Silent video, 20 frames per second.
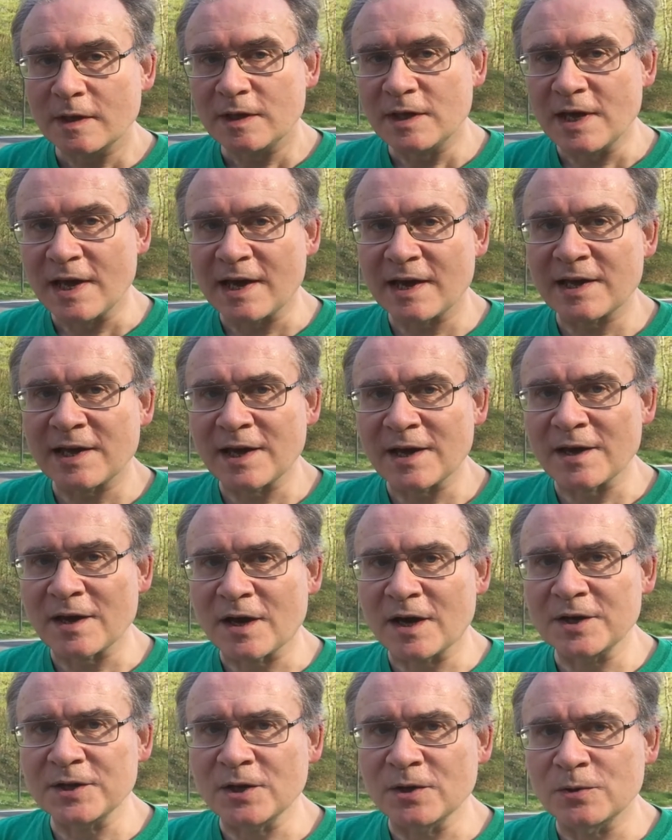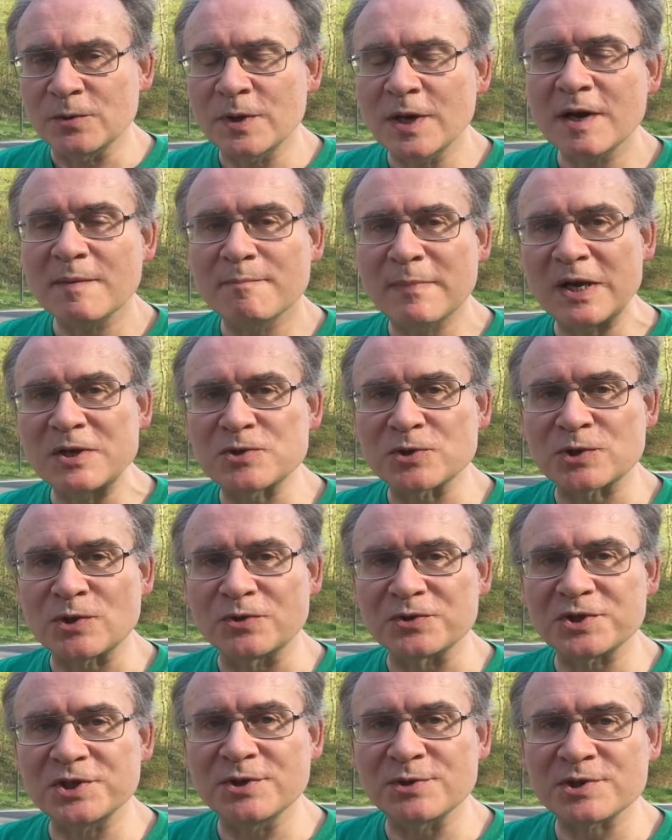Yeah, I know, major
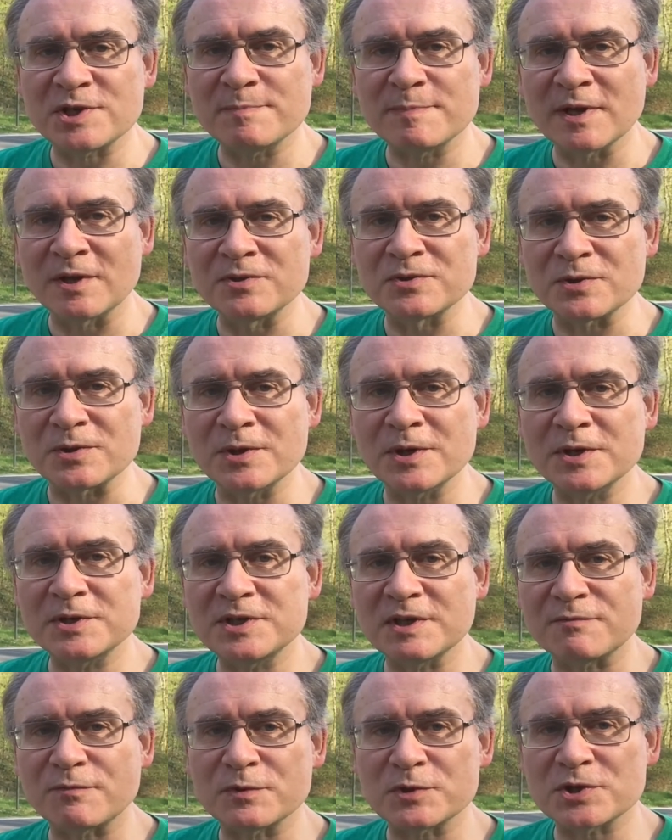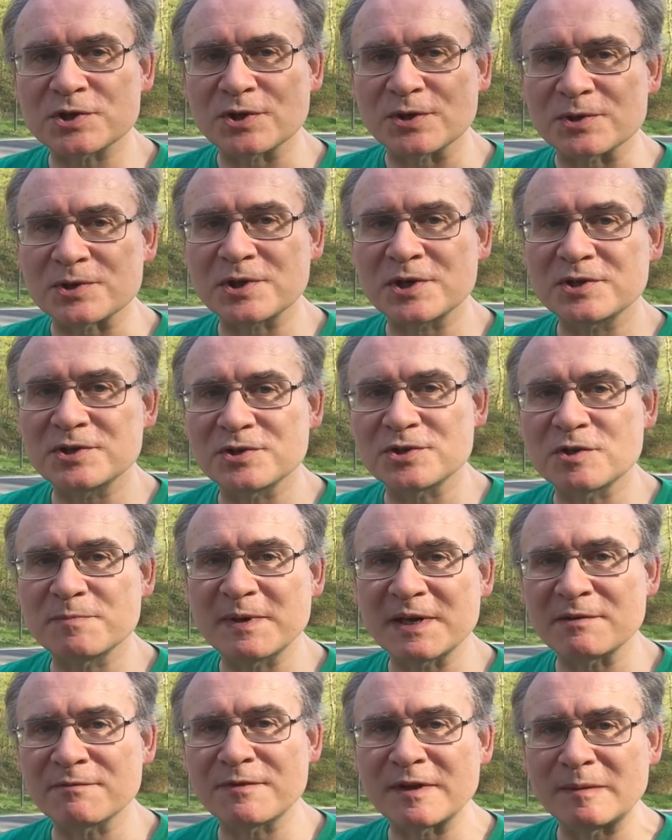continuity blunder, different church due to
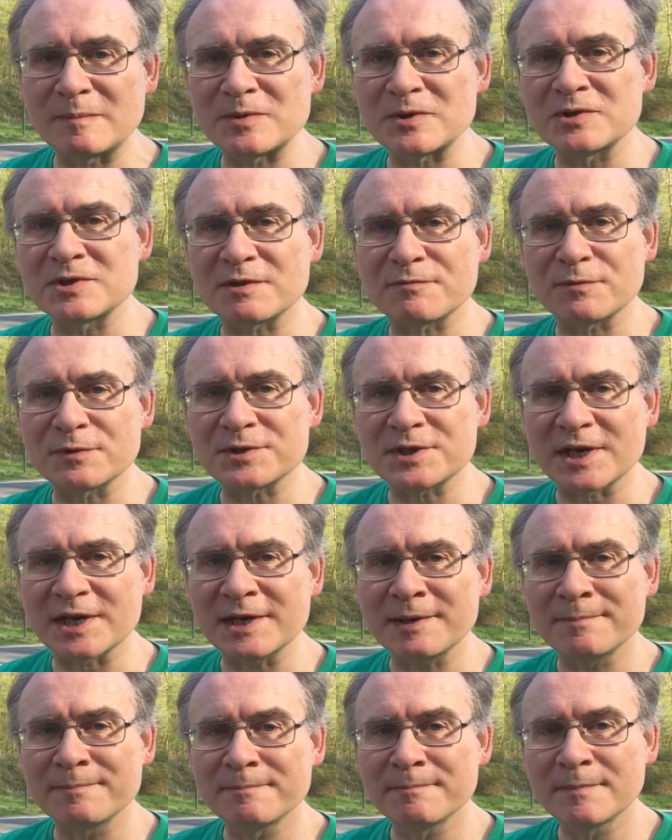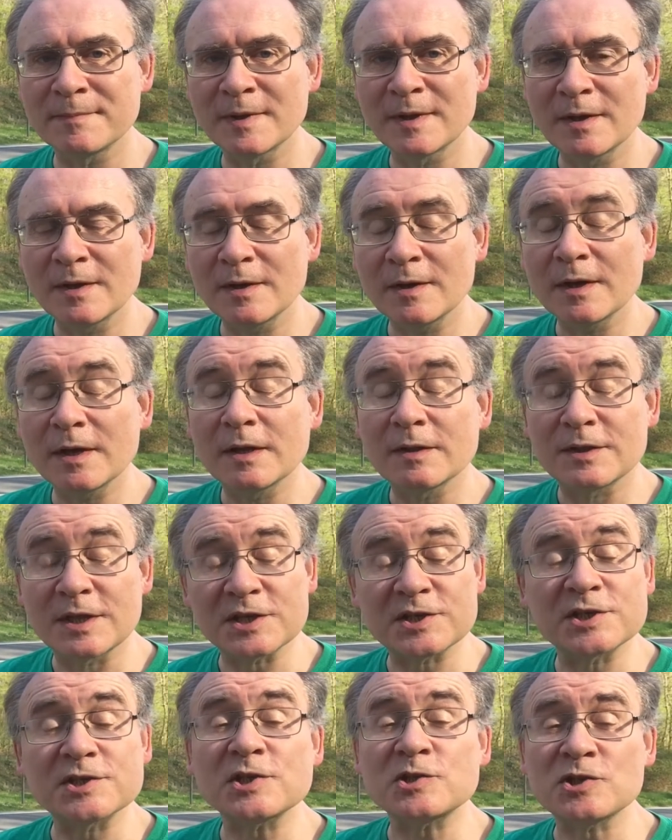being filmed on a different day.
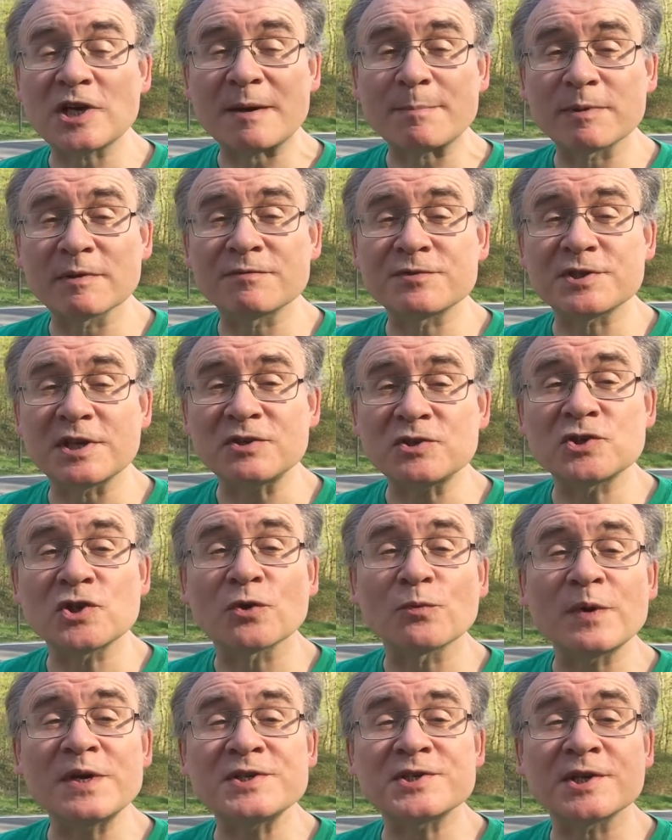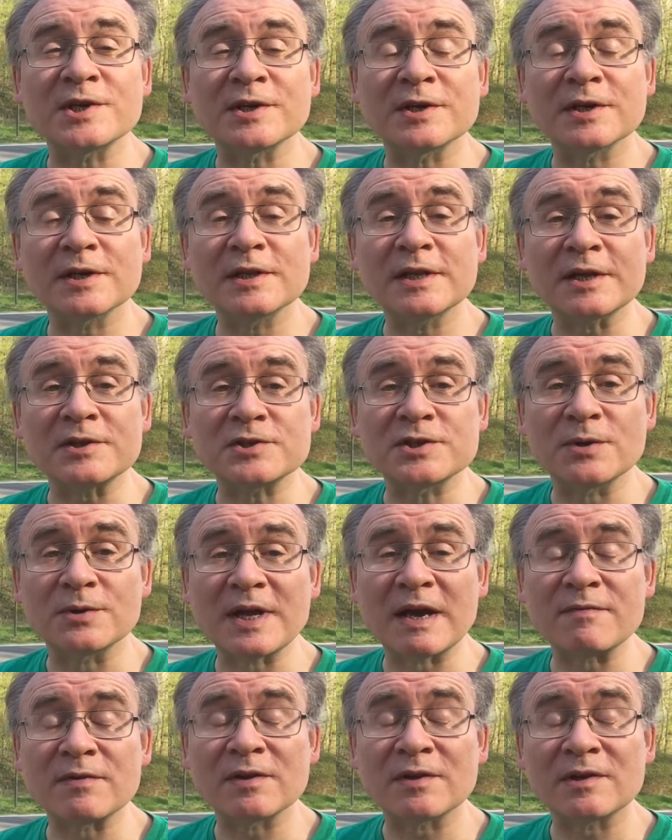This is the chapel of St. Teresa. Let's go and
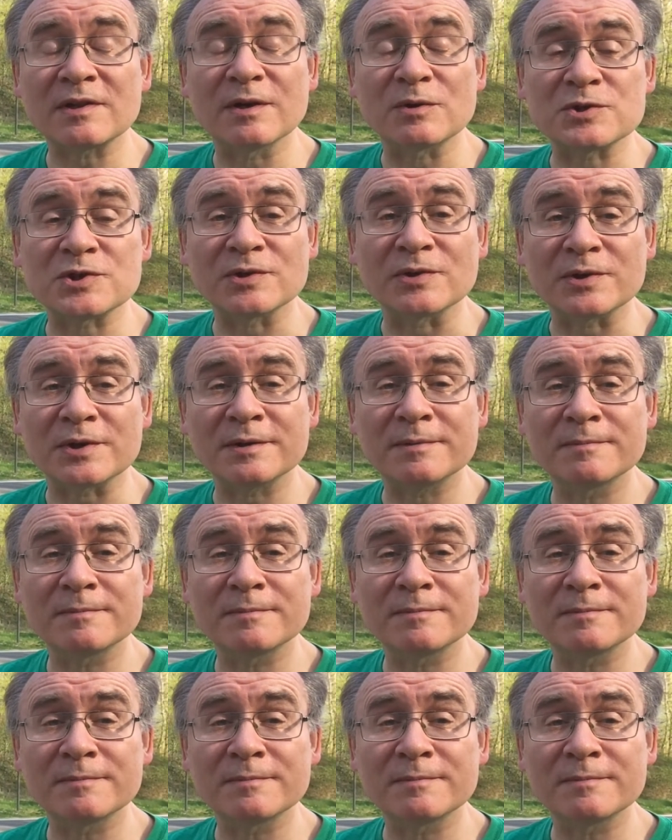have a closer look.